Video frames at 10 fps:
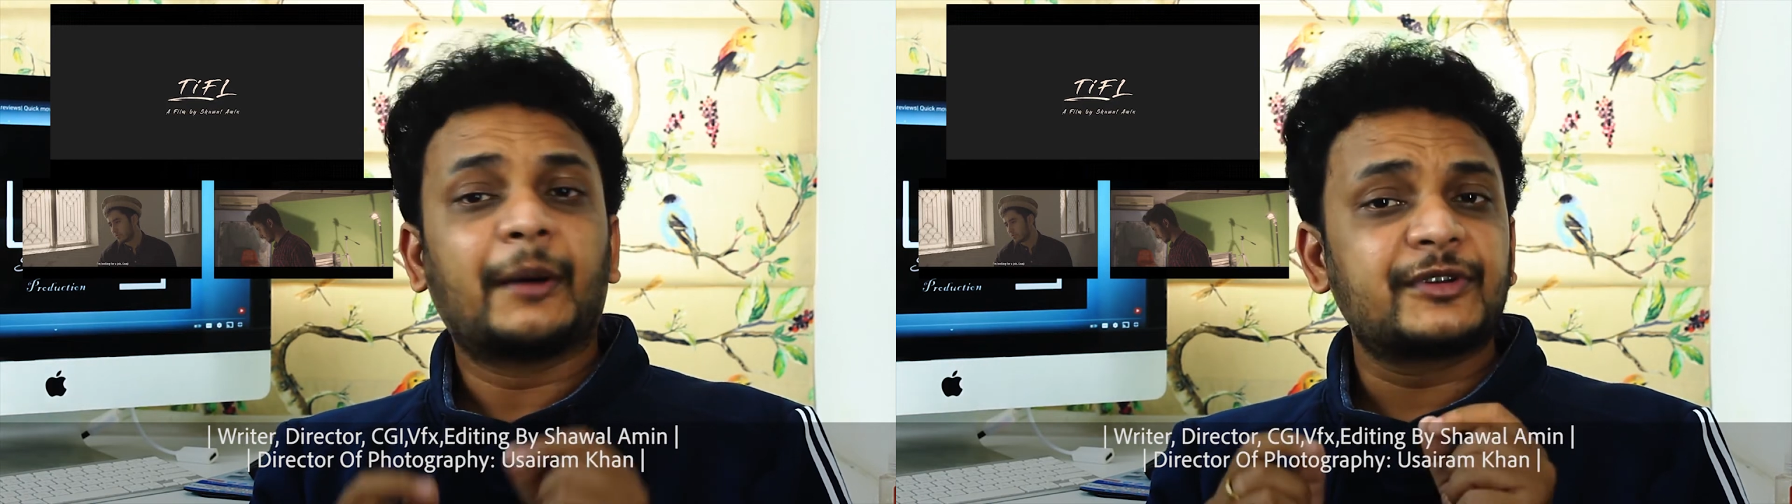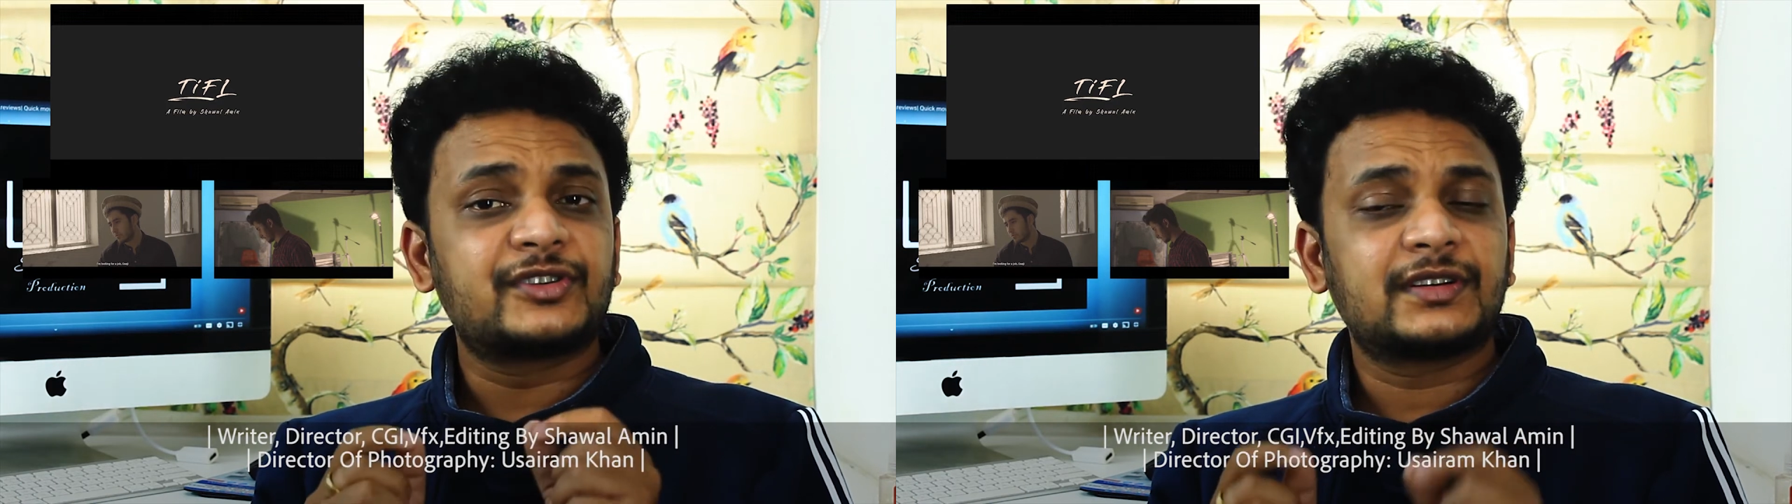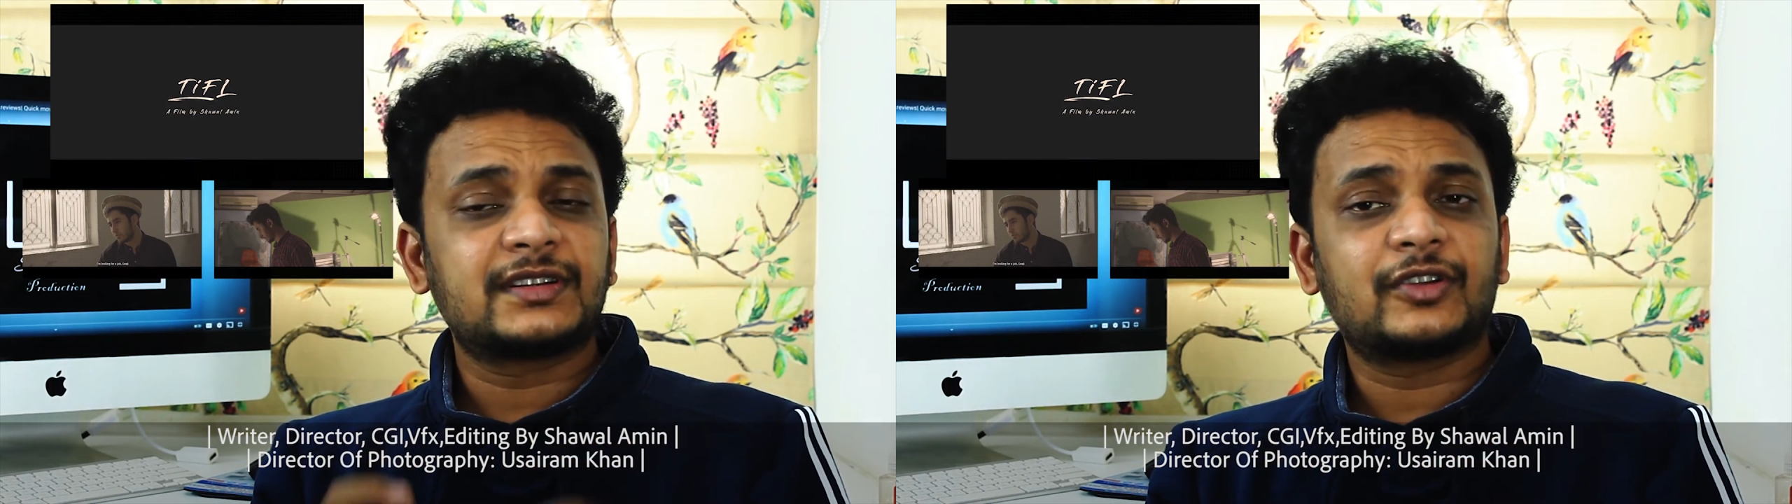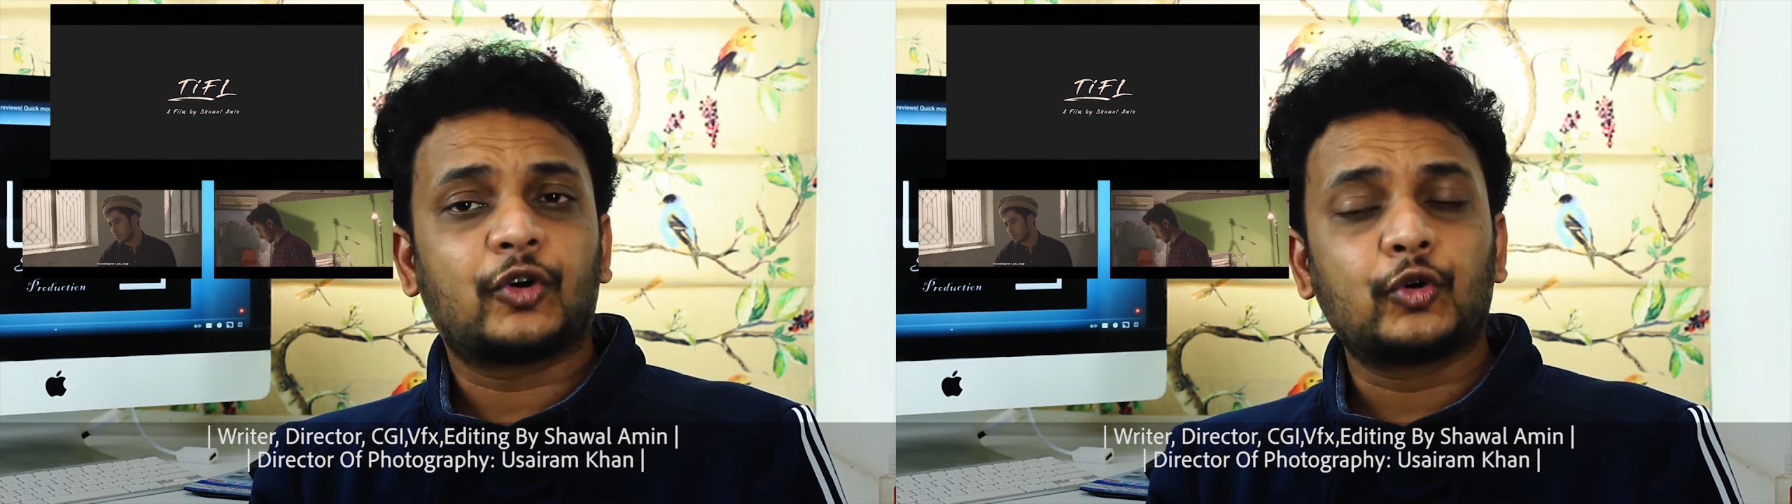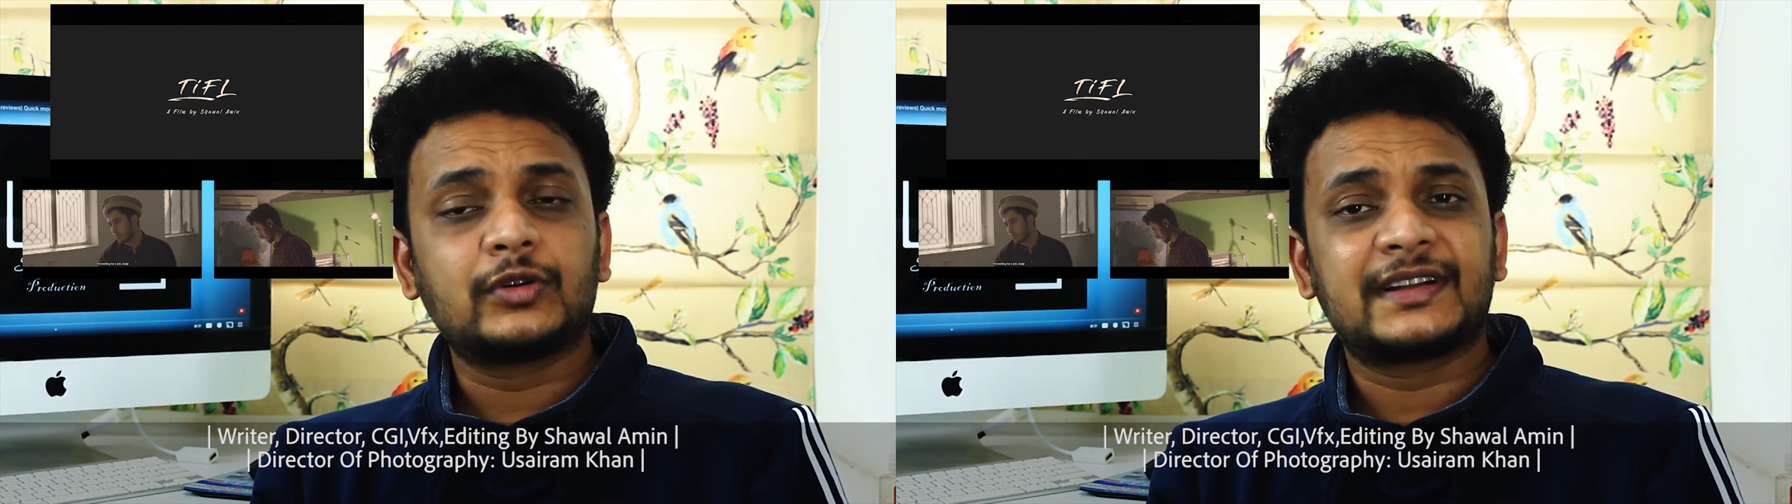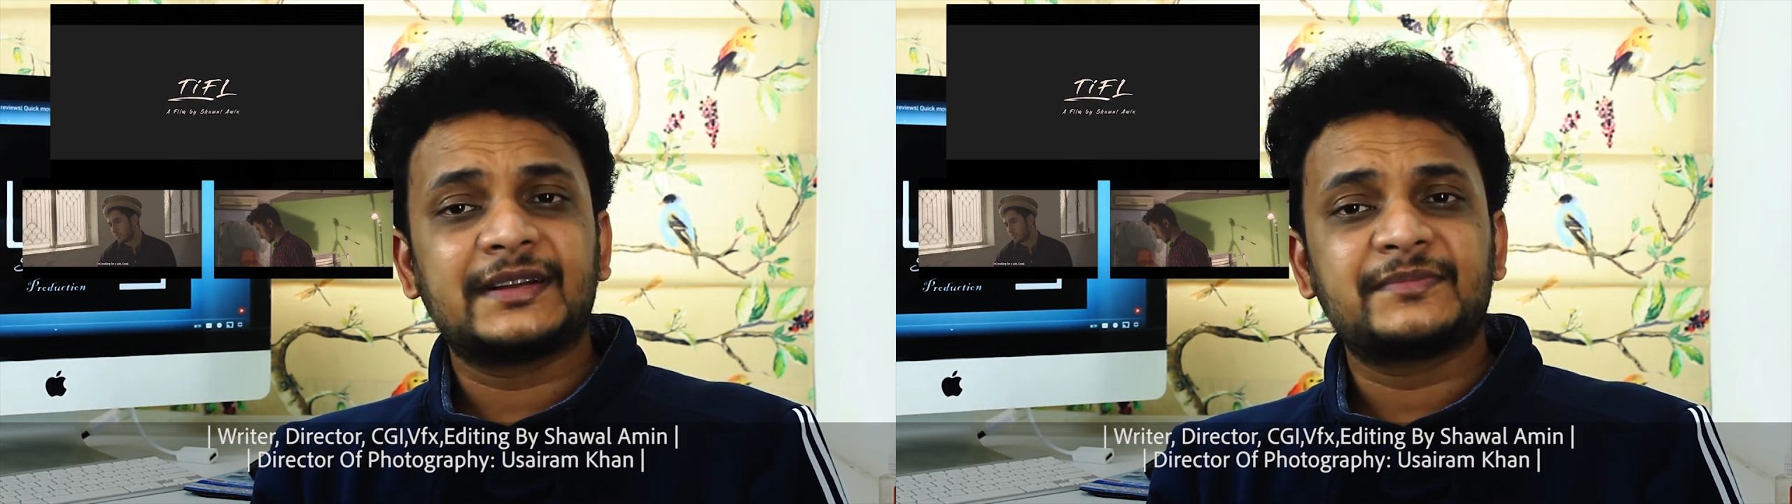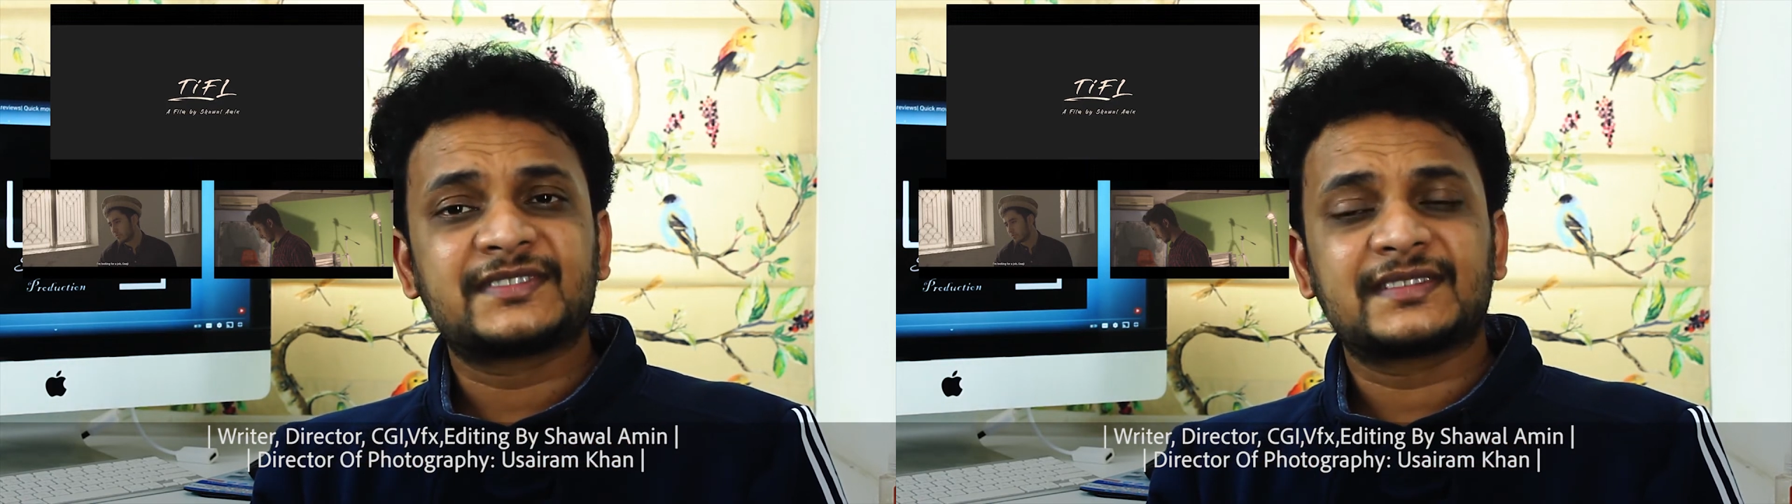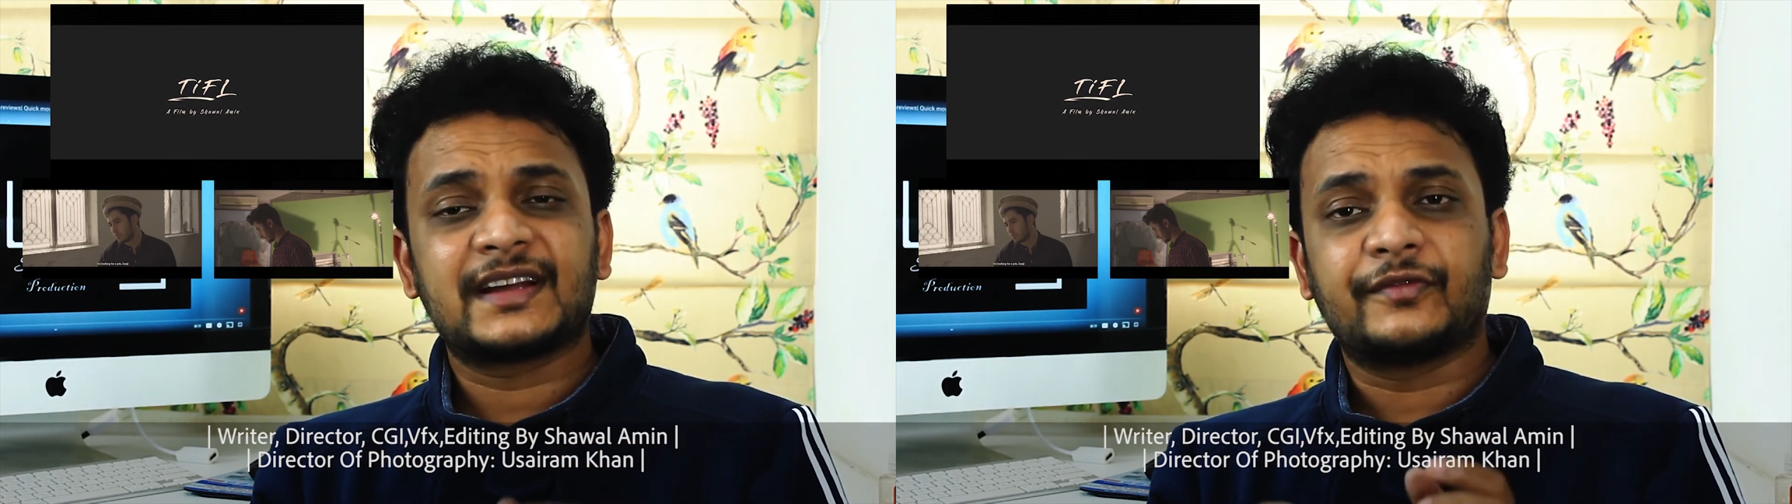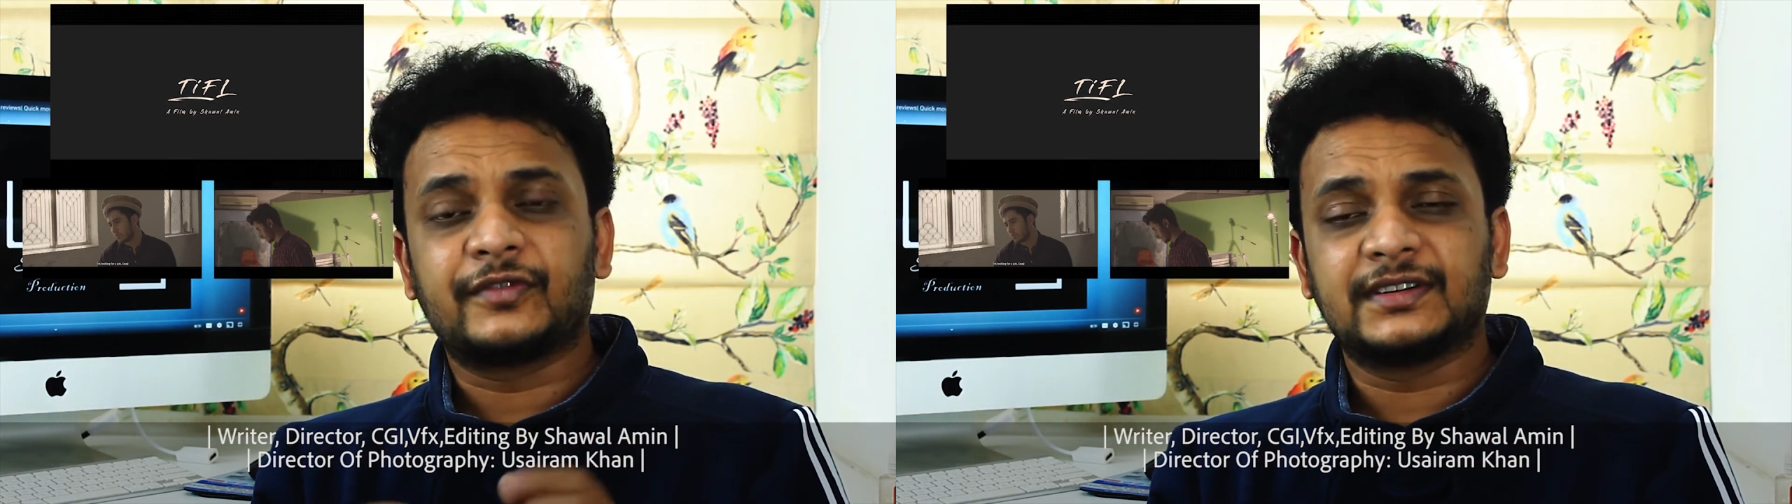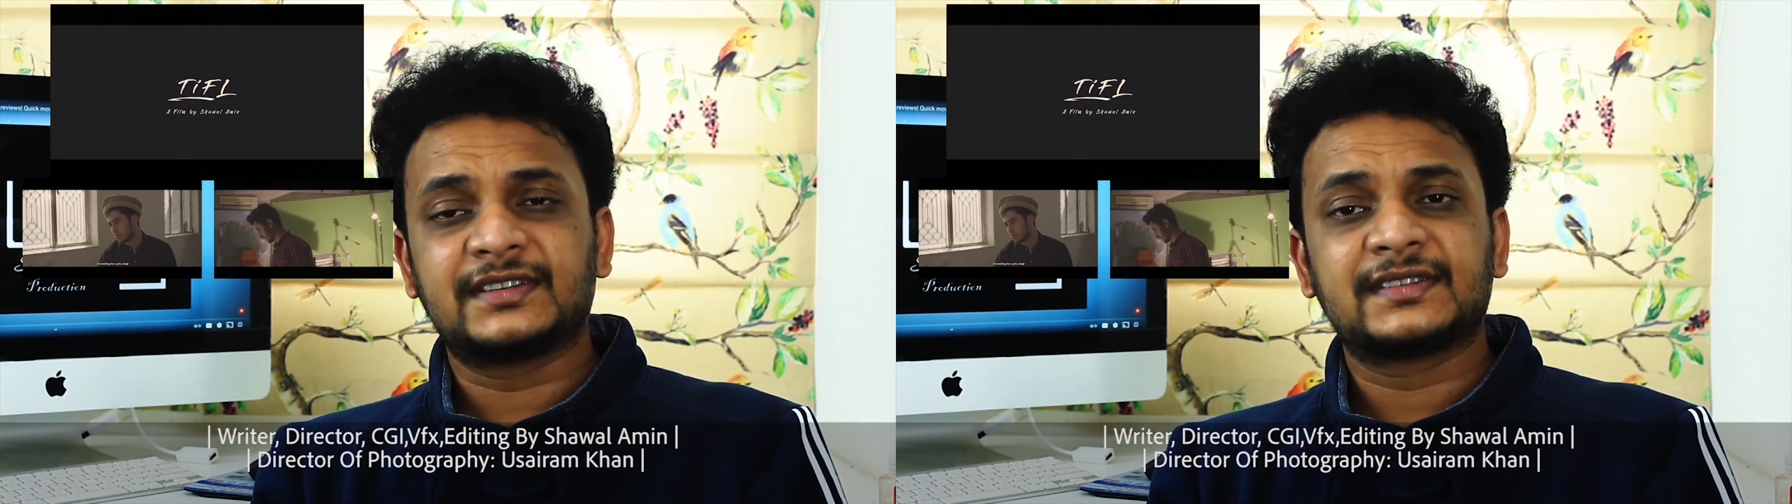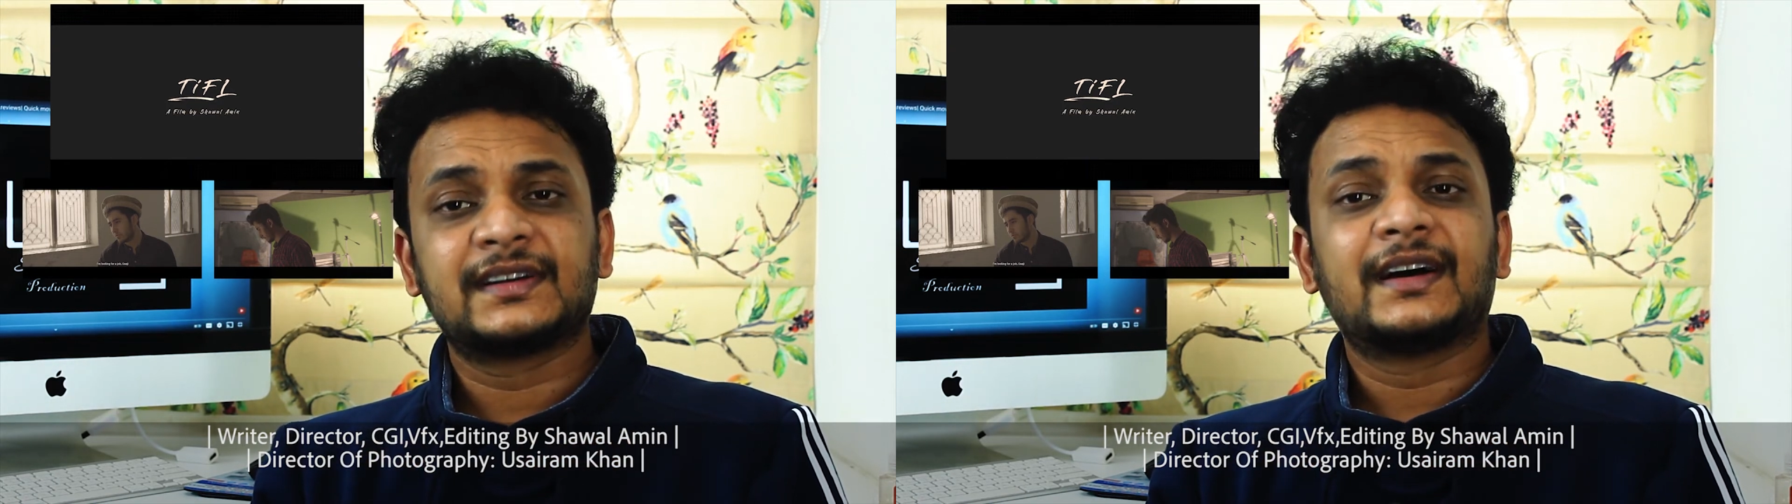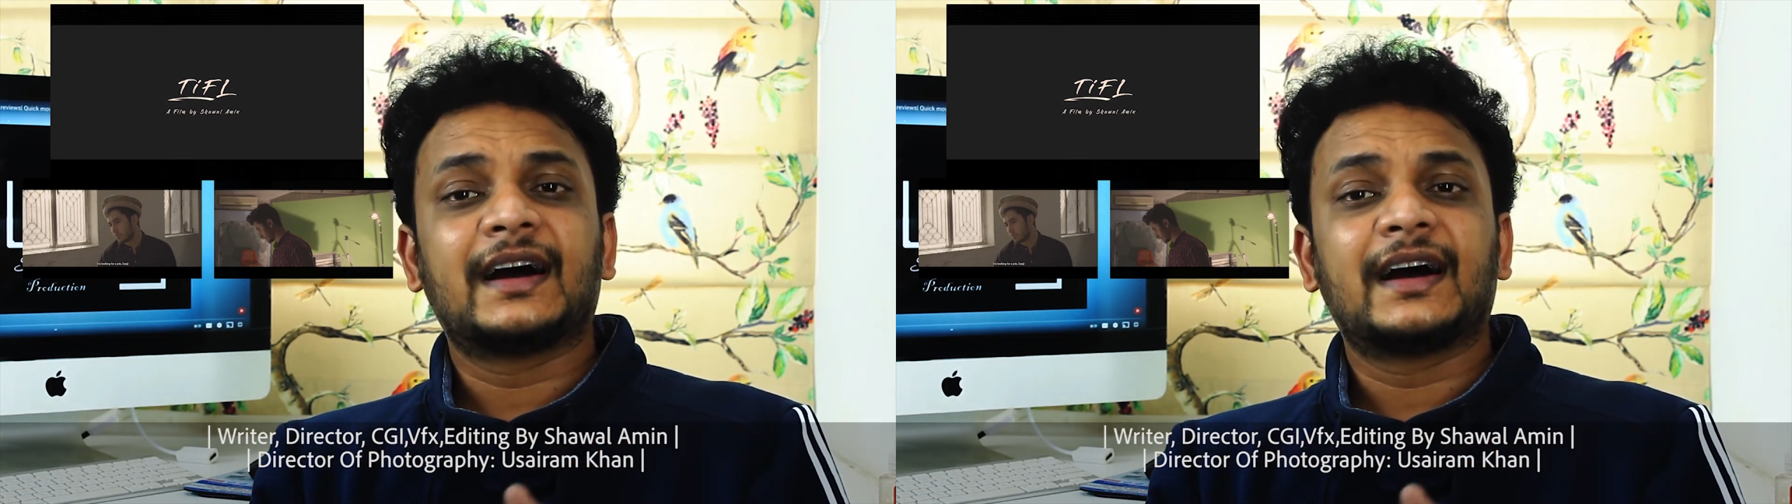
Appreciating the whole team's efforts